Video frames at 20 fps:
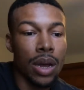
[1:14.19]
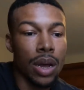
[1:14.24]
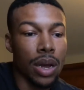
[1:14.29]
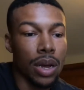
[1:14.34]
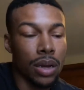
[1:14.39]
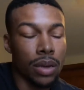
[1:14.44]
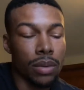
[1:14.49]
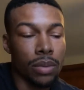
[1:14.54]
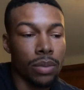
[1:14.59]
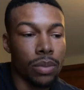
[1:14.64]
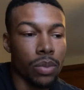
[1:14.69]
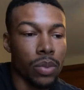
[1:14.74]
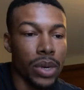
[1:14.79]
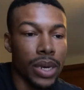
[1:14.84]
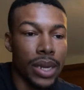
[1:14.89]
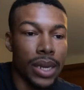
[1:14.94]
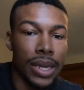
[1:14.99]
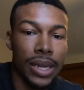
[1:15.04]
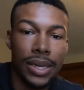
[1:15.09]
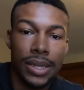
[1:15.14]
went
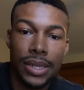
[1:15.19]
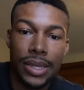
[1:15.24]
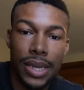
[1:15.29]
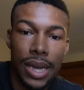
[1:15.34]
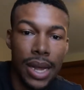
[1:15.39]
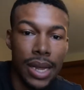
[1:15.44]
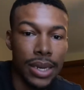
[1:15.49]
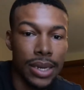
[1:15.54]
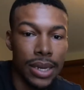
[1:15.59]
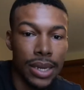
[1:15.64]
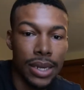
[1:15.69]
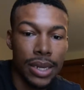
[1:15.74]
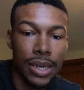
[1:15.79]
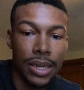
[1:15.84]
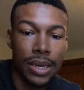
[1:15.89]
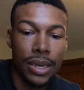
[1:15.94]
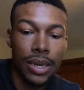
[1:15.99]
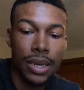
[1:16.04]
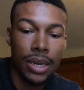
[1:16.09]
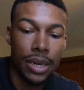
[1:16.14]
ahead and signed
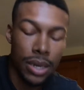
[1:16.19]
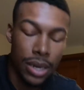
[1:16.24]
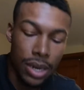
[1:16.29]
in.